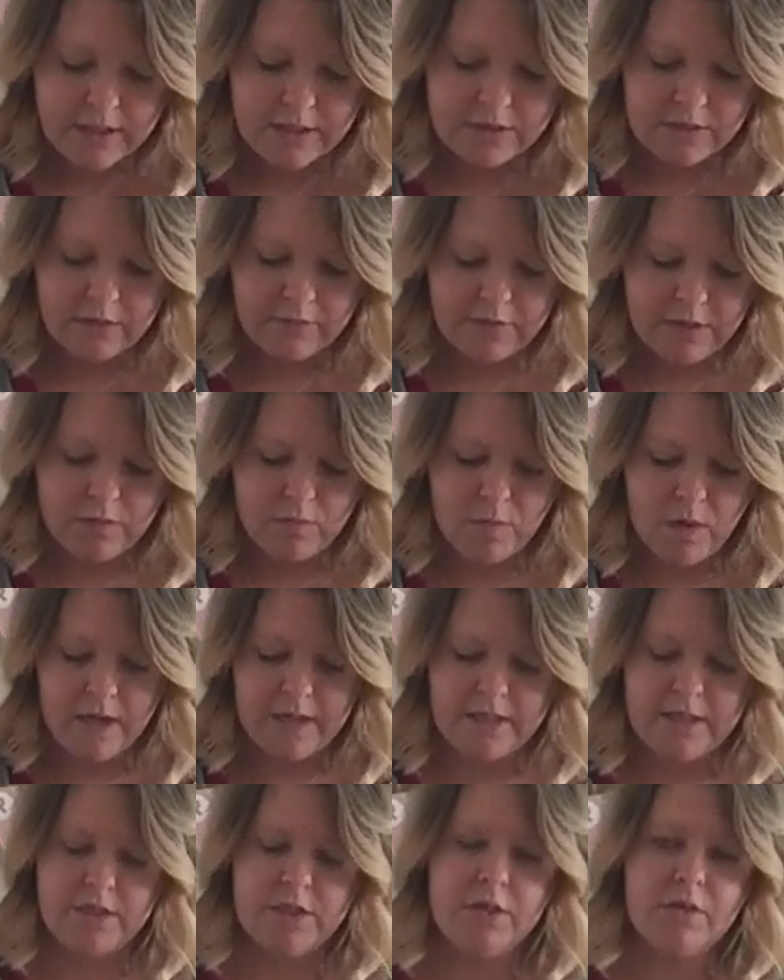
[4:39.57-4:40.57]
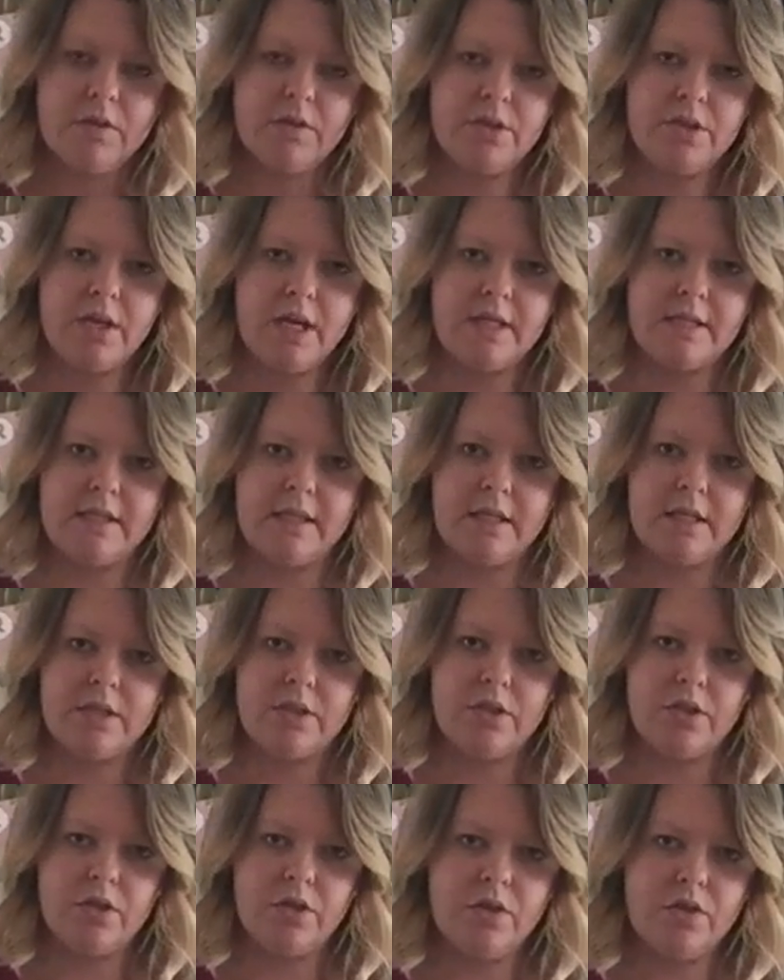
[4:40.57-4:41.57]
So if you wanted to adjust it
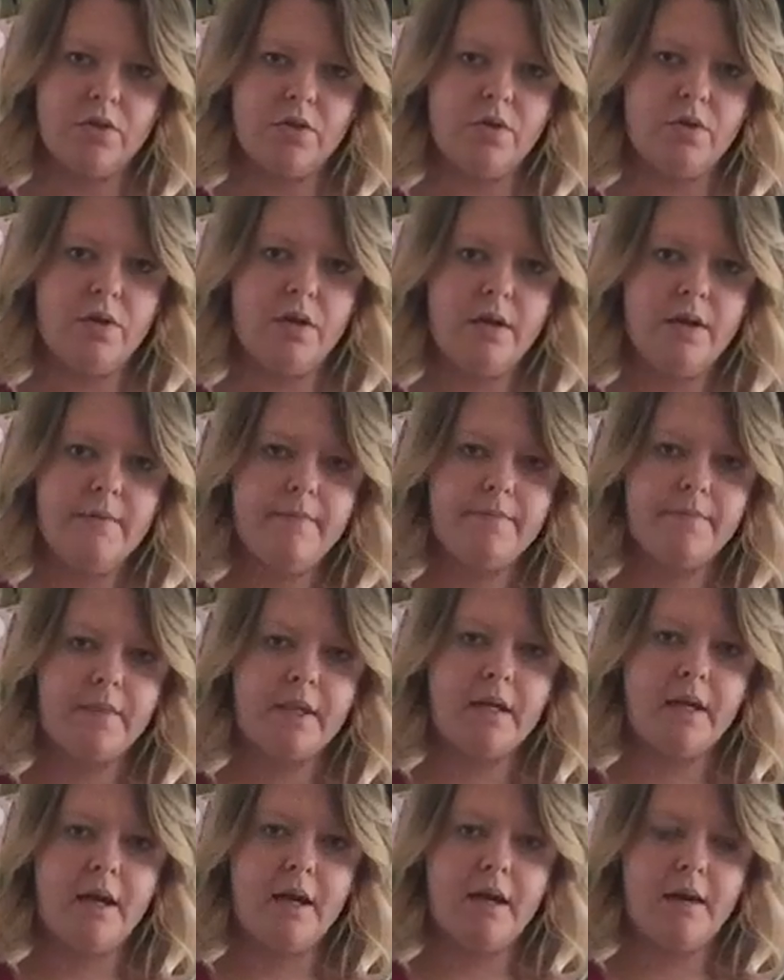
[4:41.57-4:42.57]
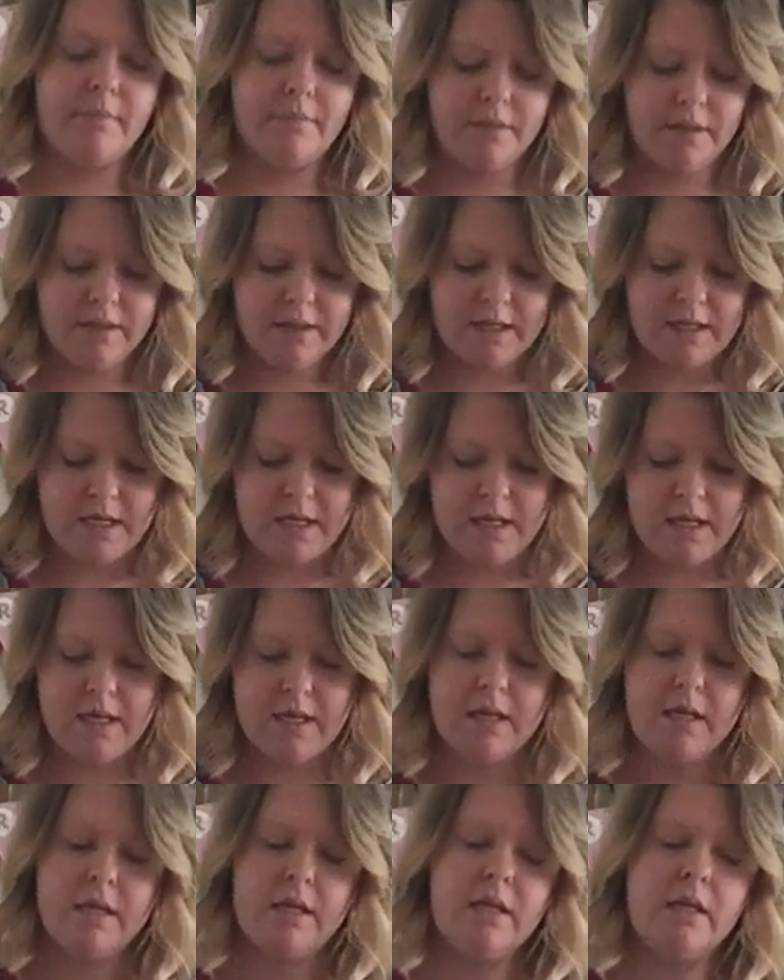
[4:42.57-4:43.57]
to
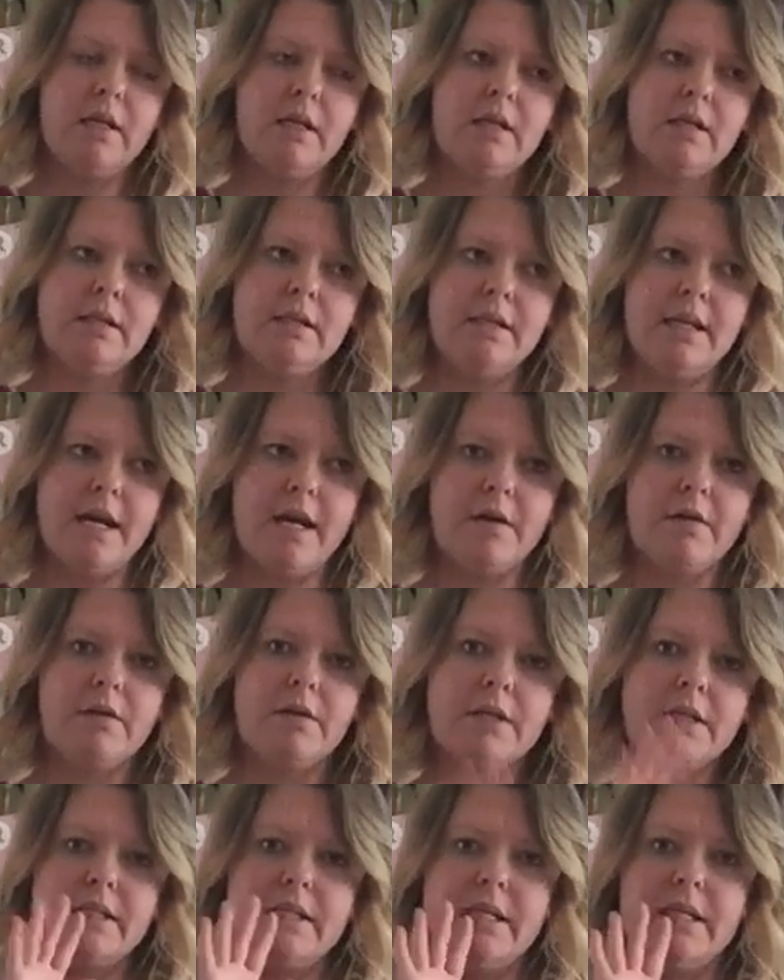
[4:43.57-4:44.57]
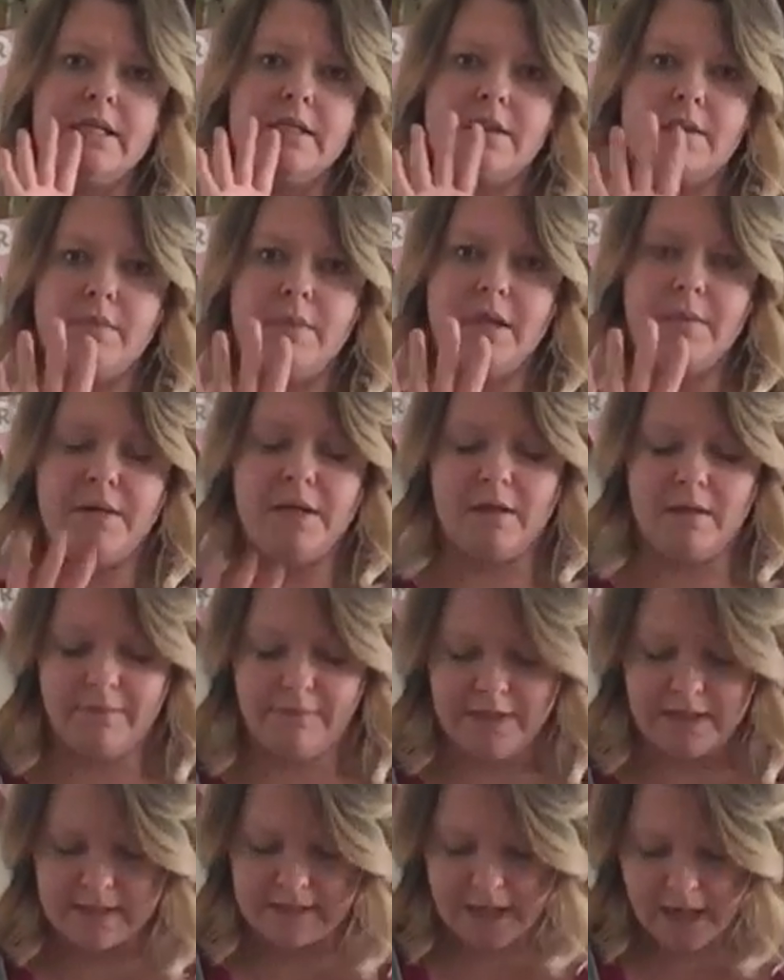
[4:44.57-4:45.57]
the narrower seat so baby could
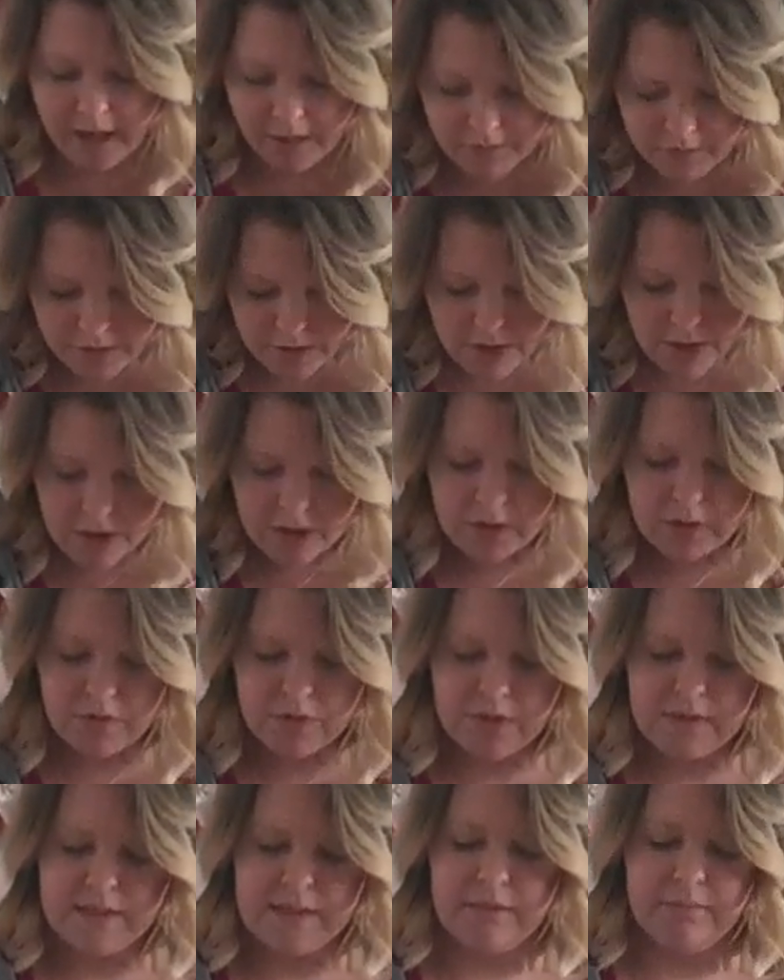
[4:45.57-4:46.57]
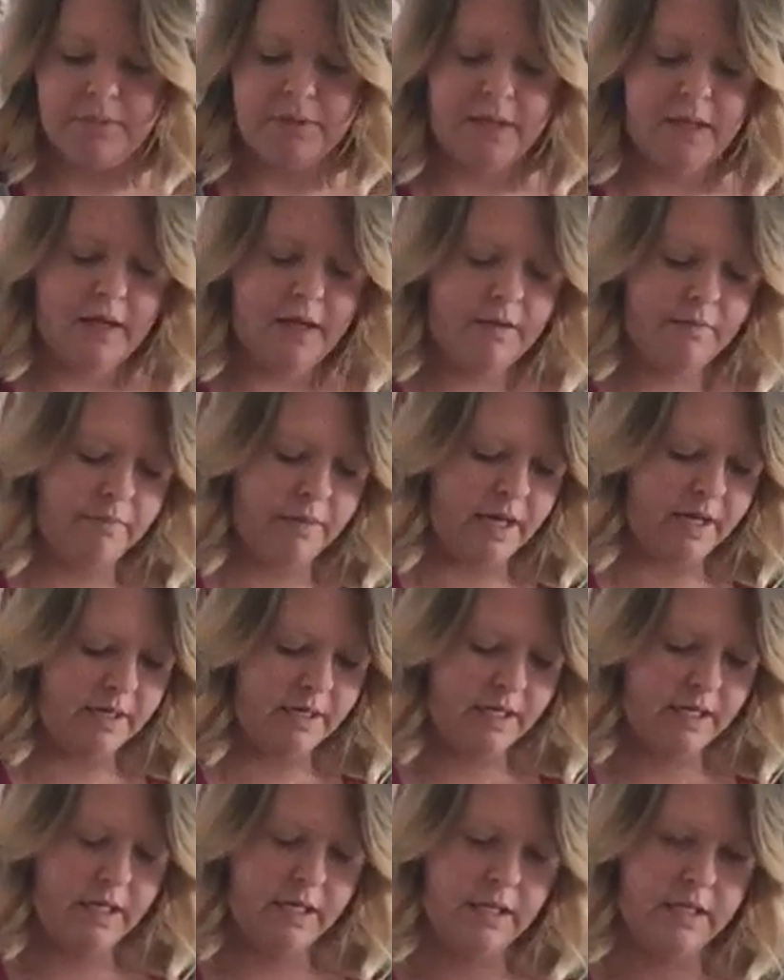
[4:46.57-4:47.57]
face out, you just simply unbutton
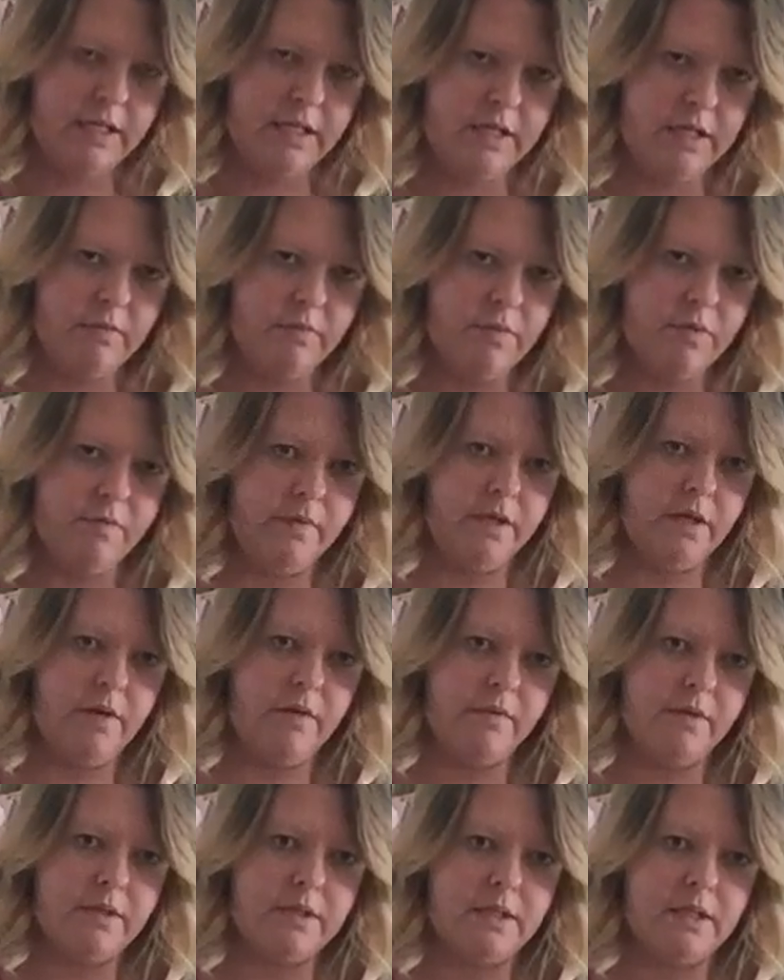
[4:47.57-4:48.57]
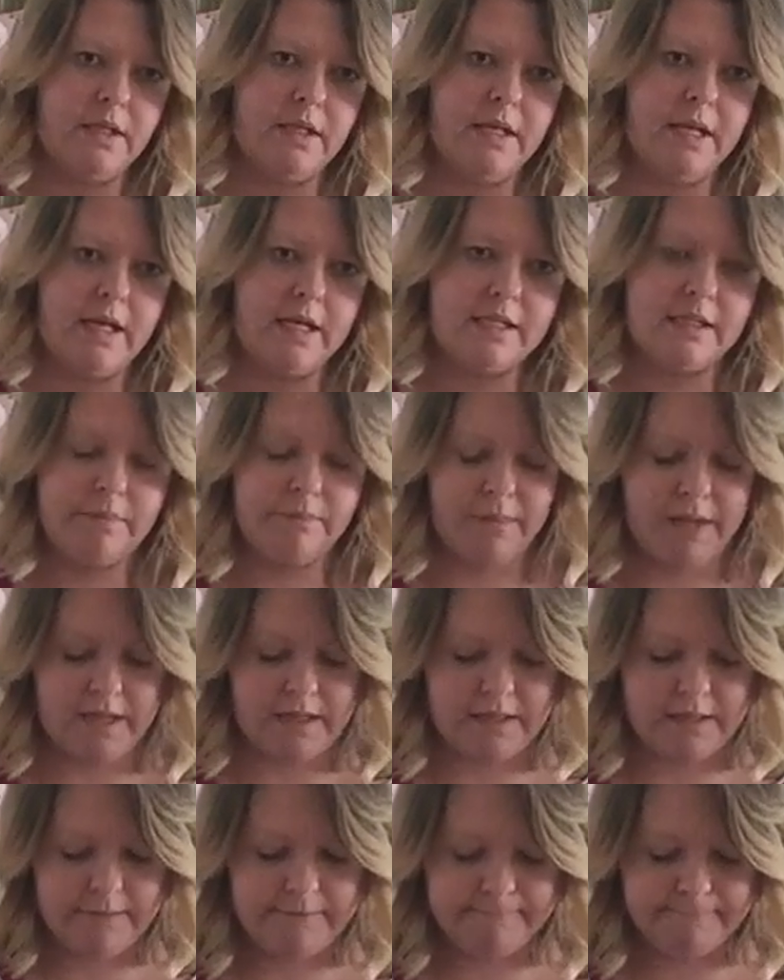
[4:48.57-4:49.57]
it and then you move it over to the next
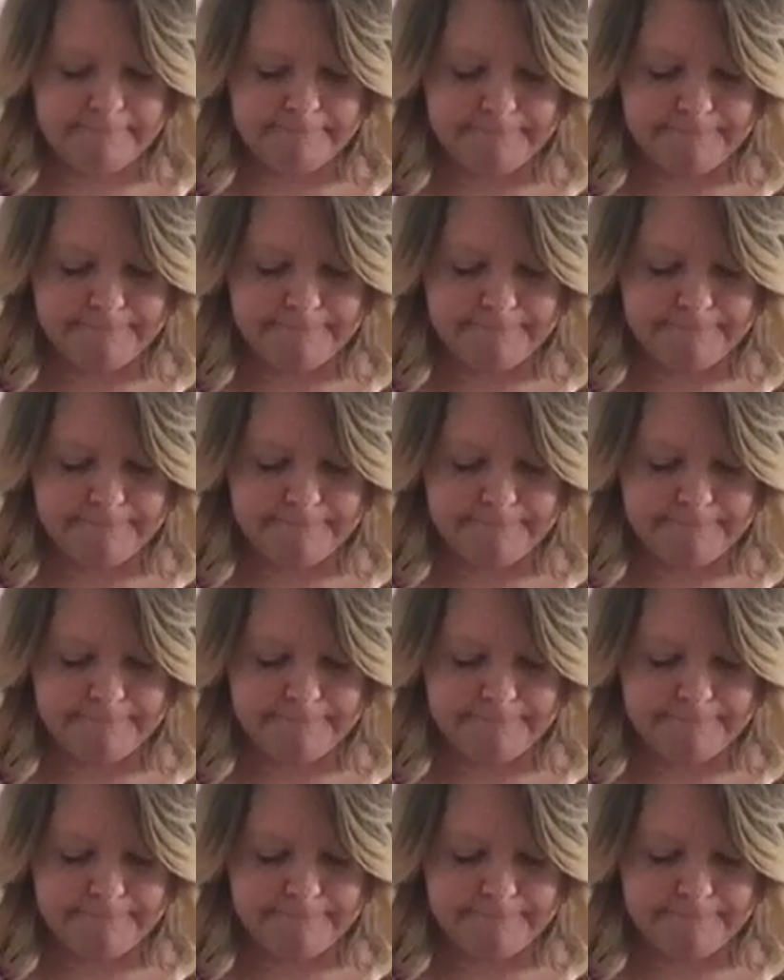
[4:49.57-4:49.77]
button.